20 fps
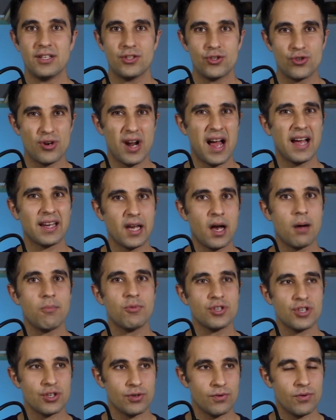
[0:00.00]
track how
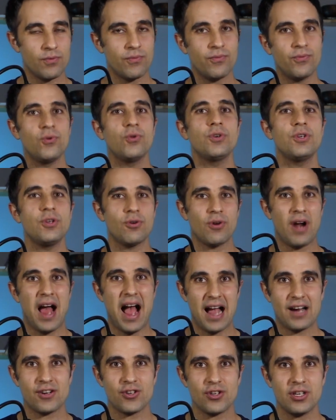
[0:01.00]
much food you're
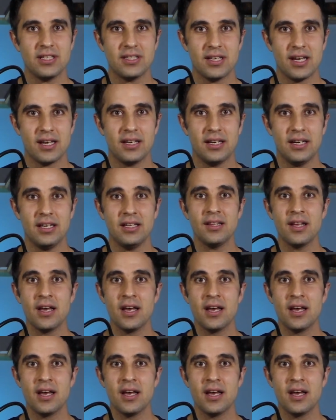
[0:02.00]
actually taking in,